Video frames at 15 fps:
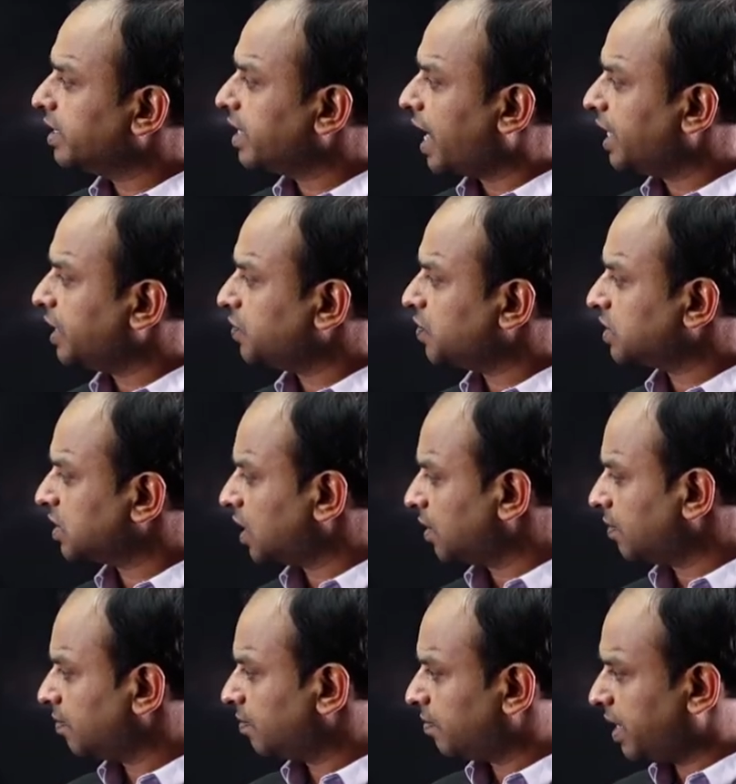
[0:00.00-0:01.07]
Gnaneshwar
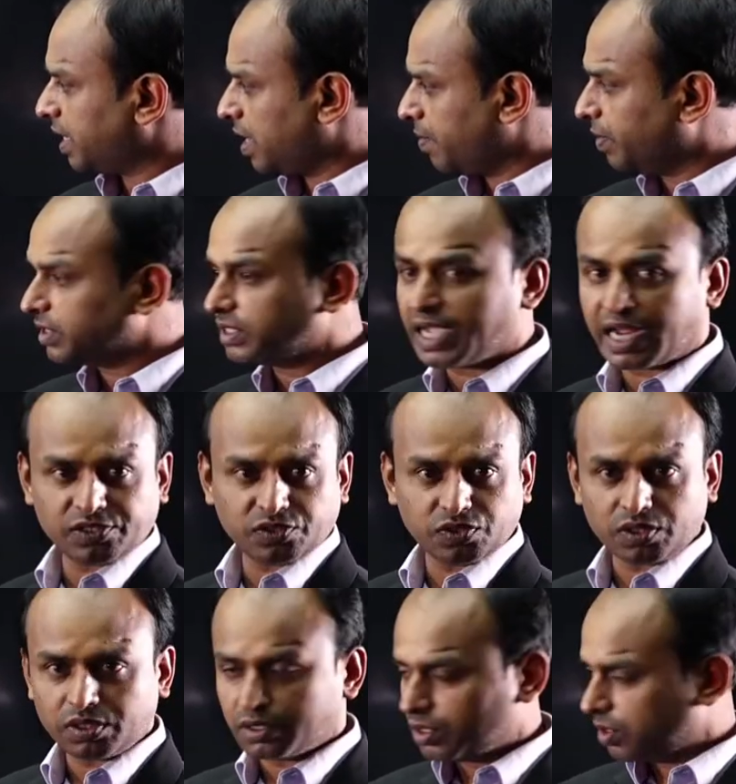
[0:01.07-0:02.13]
sir, my name is
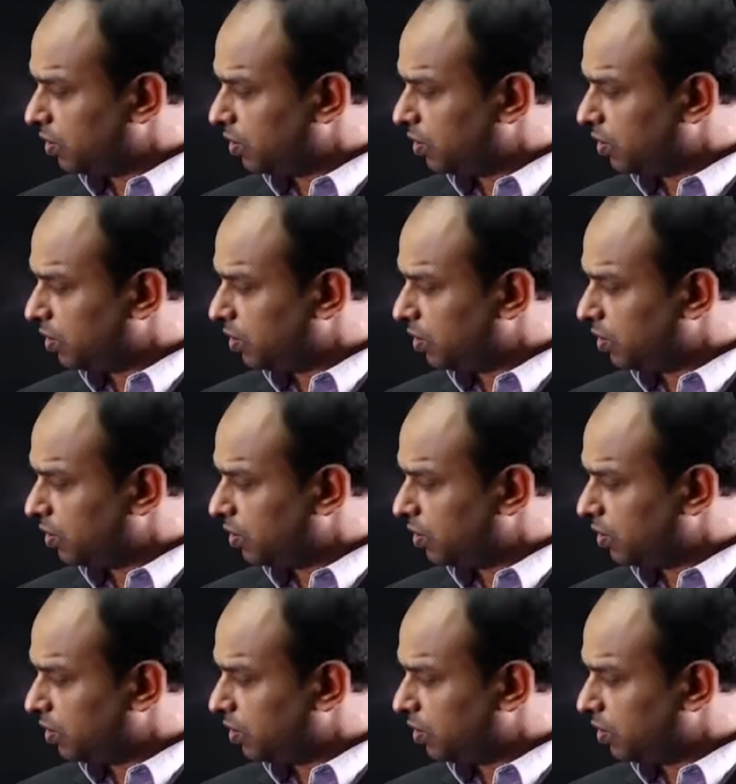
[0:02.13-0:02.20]
Gnaneshwar.